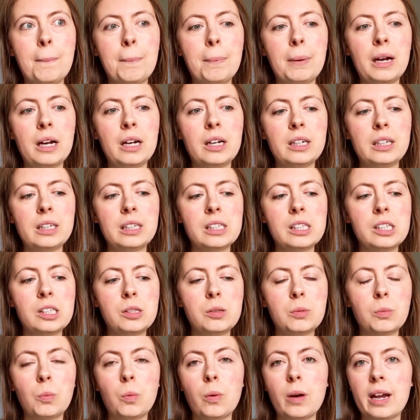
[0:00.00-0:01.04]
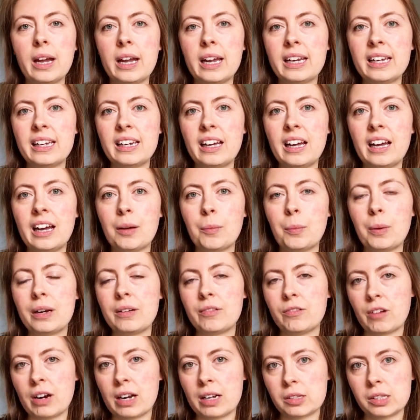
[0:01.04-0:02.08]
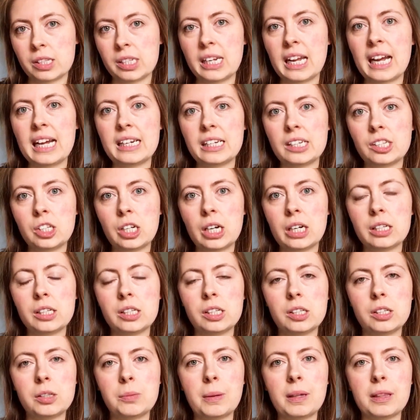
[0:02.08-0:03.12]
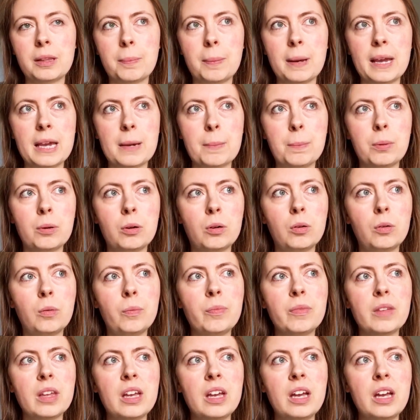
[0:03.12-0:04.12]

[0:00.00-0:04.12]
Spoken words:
but when I went around and had a chat to some other people,